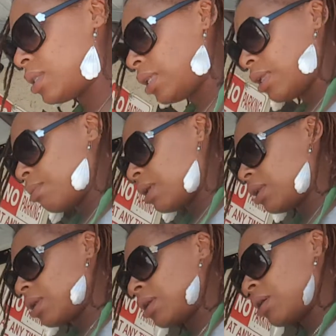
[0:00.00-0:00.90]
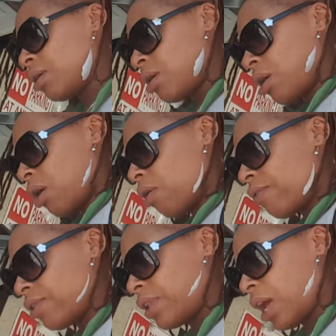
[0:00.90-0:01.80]
the lemon
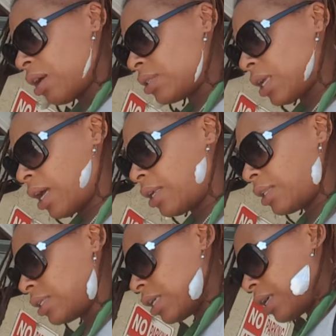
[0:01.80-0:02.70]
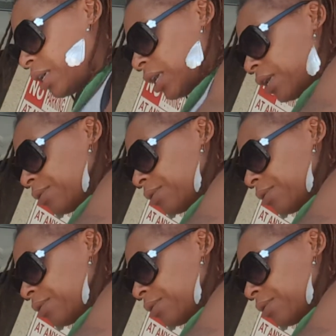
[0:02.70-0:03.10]
over the outside of the turkey.